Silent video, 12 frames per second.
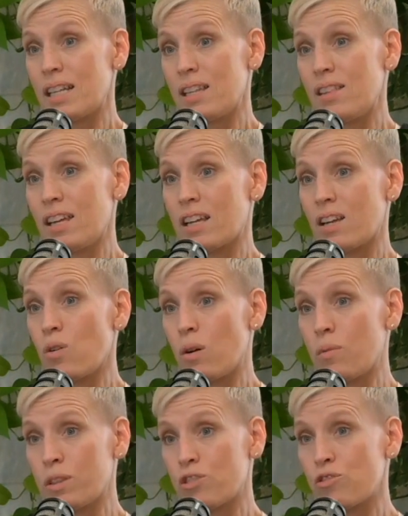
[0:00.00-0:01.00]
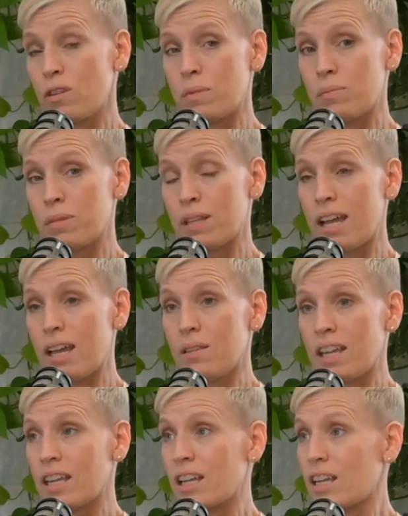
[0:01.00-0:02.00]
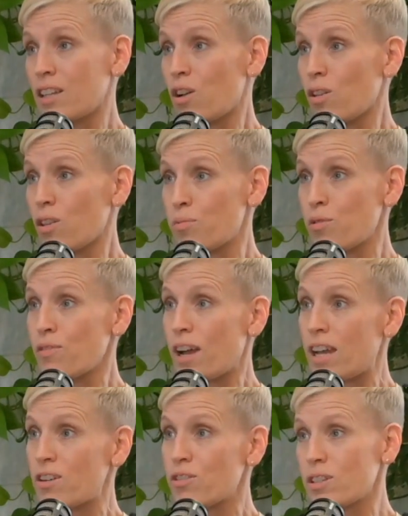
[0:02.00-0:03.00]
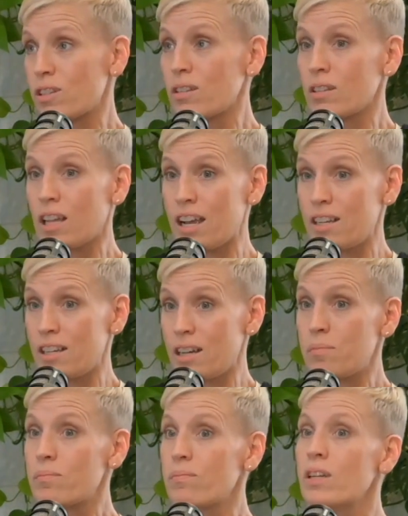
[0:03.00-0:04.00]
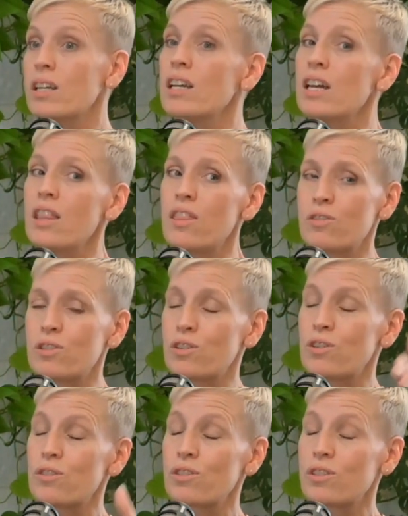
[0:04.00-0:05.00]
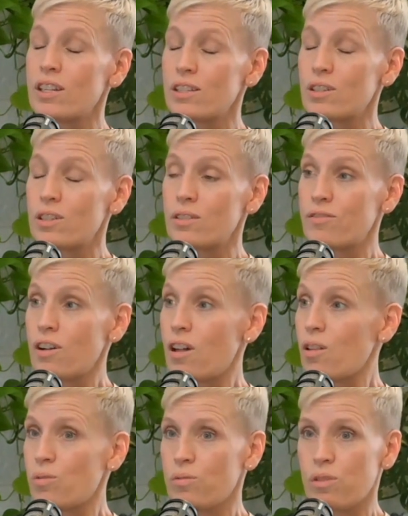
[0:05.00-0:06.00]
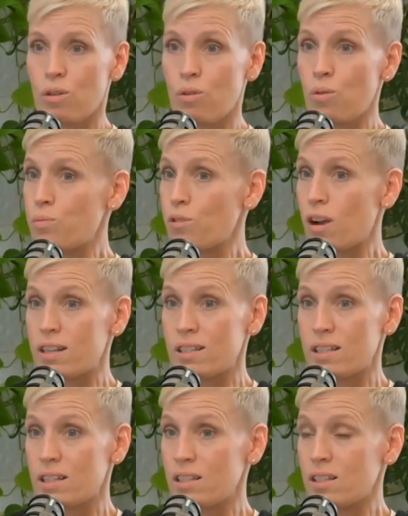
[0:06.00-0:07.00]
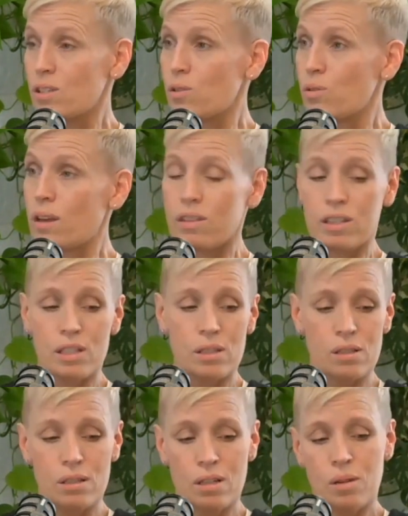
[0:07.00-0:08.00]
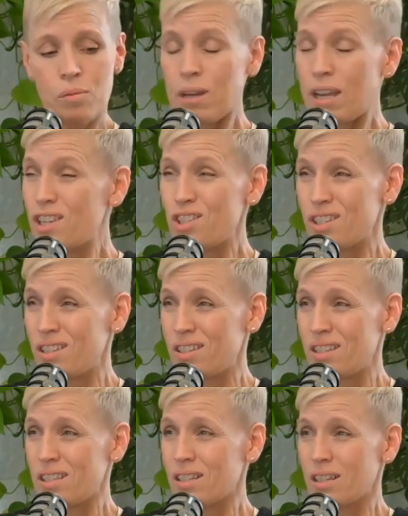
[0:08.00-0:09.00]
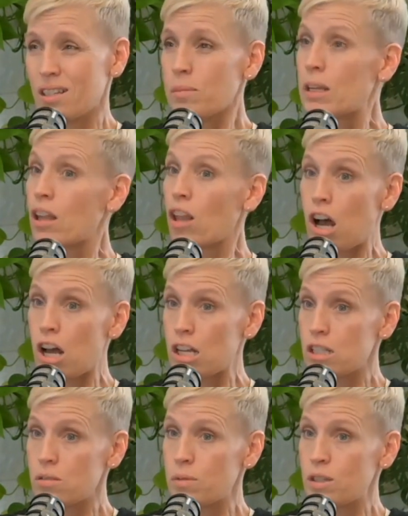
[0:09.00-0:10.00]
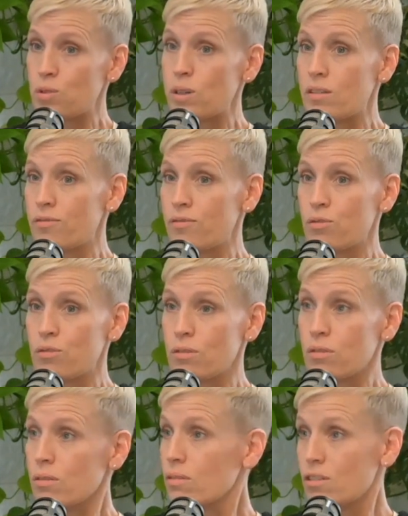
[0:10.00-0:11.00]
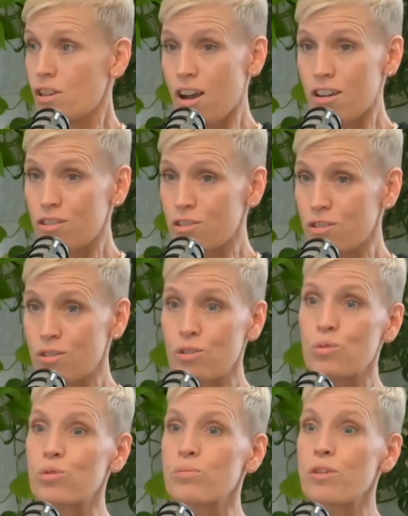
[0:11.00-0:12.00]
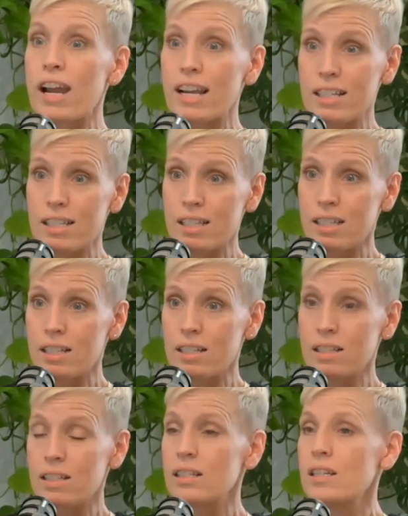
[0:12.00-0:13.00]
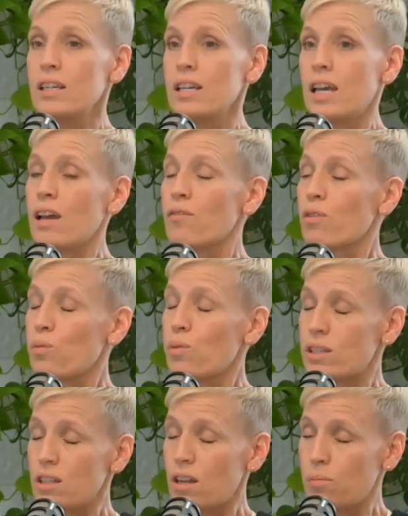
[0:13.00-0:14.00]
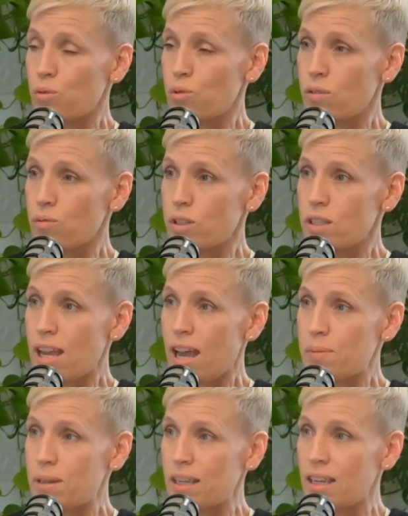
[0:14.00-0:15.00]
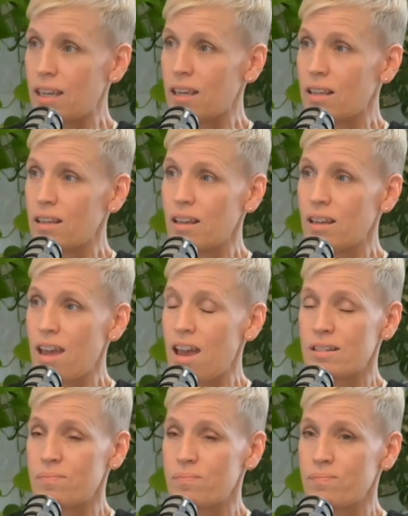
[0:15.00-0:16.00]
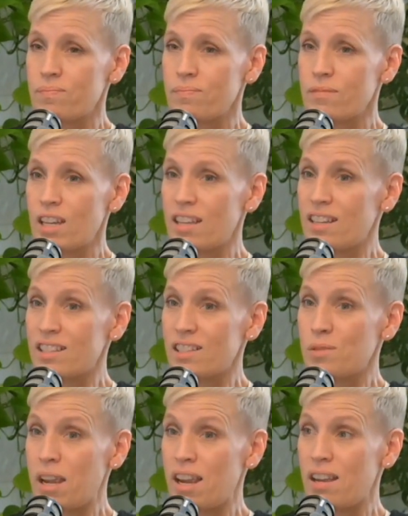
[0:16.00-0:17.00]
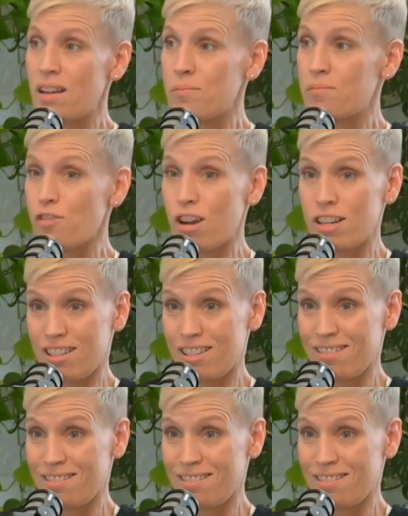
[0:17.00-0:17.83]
then they can go on with the treatment plan. They can get all the providers lined up. There's a nurse that's going to follow the whole process. So this patient isn't going to be lost between 4 doctors or practices. Everyone's on board of what's happening, and it's paid up front.